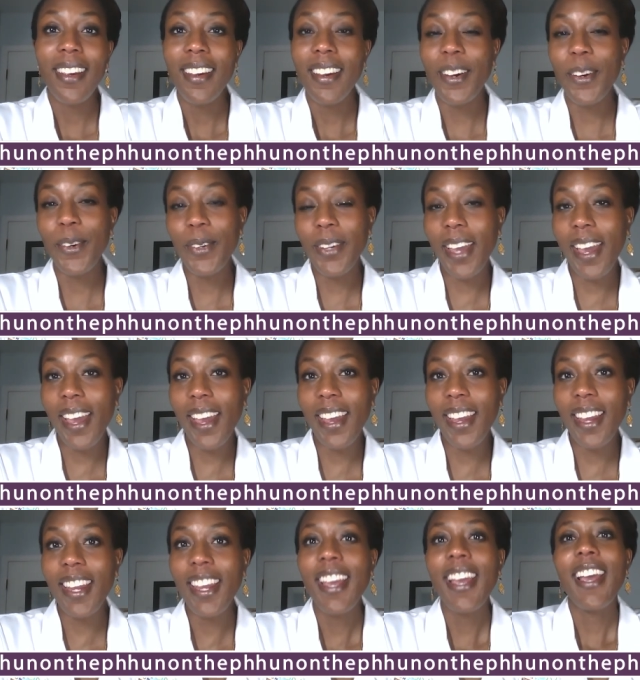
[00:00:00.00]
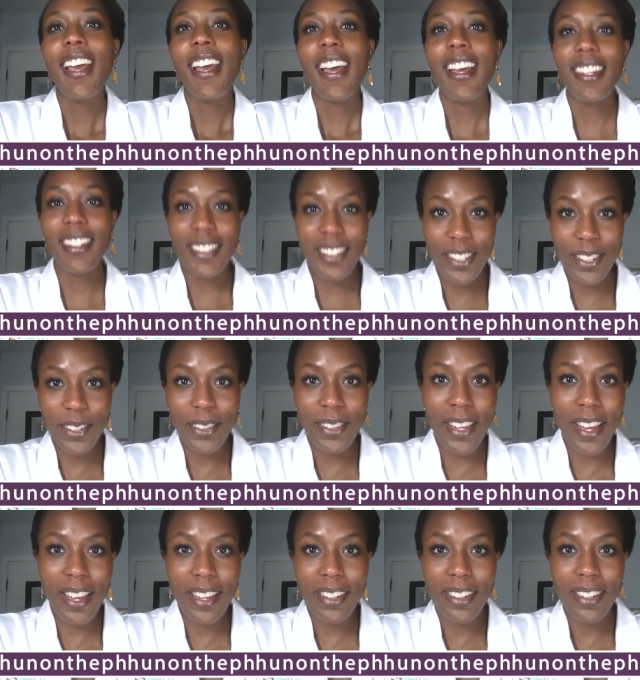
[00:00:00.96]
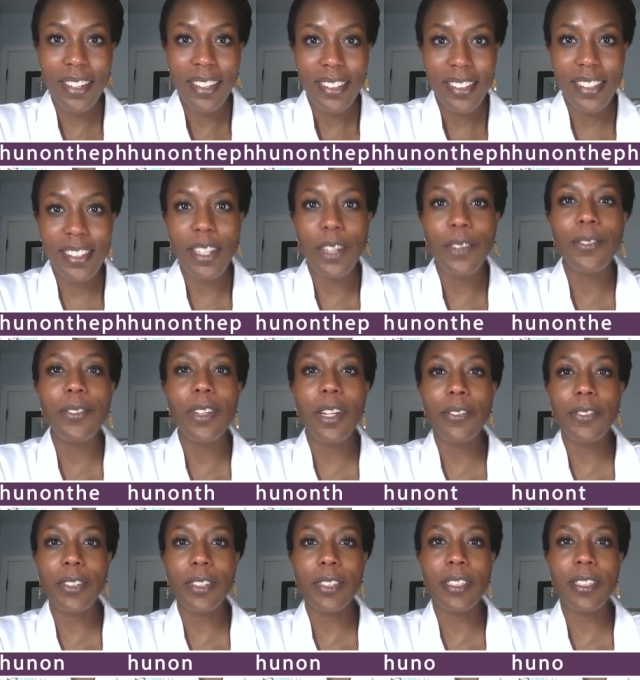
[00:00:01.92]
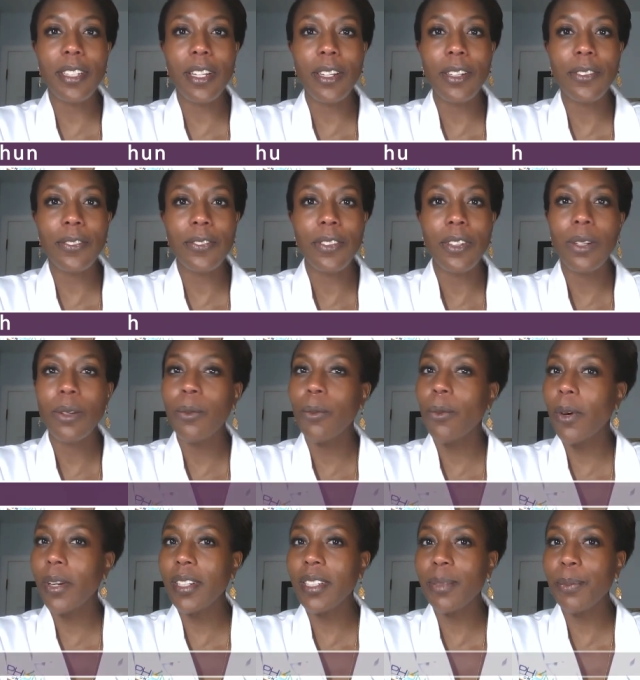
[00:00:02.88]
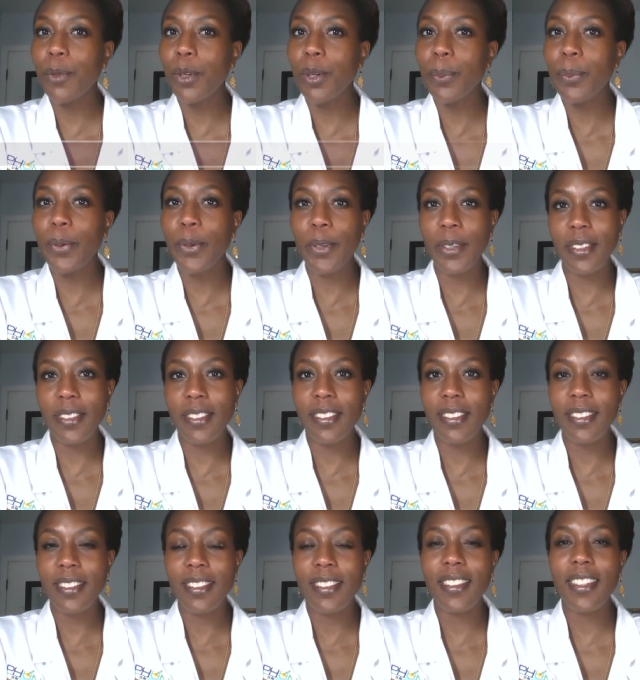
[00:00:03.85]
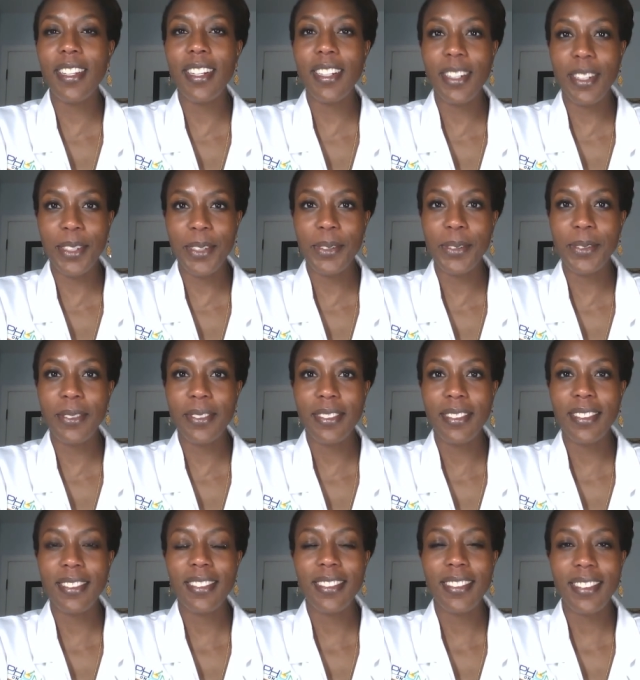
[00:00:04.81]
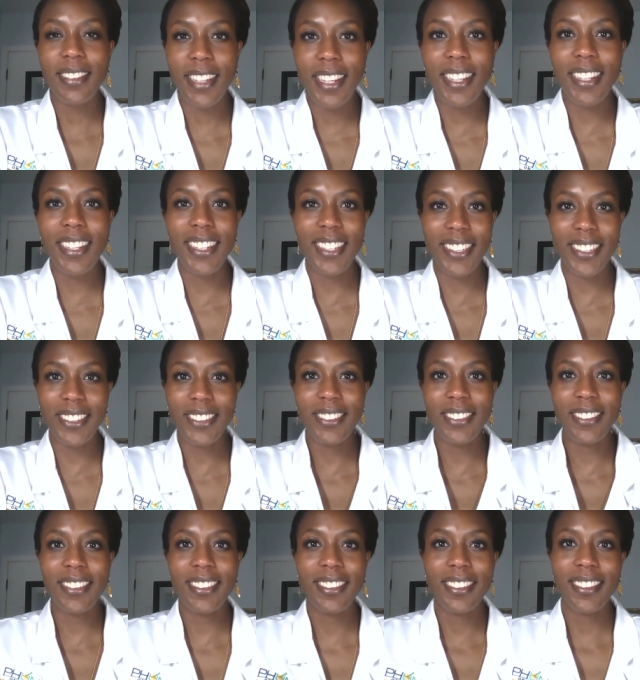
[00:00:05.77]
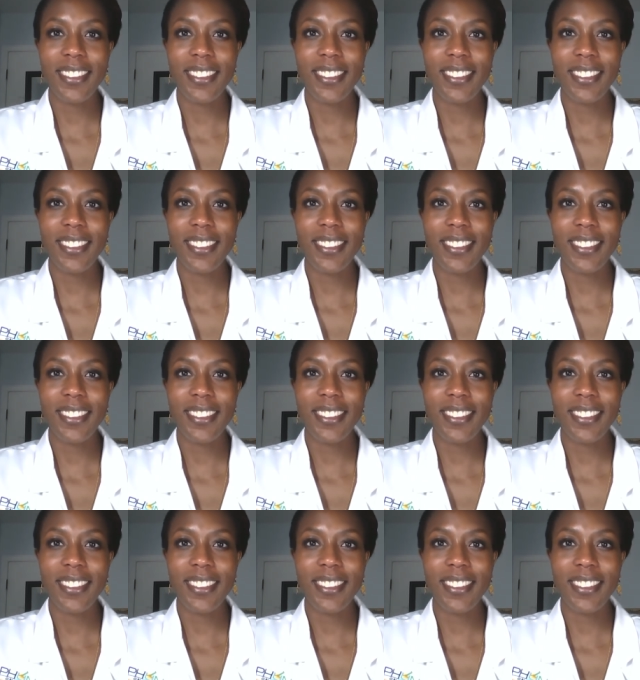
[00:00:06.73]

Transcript: Okay, until then, self love yourself. What is more important than you? Thank you.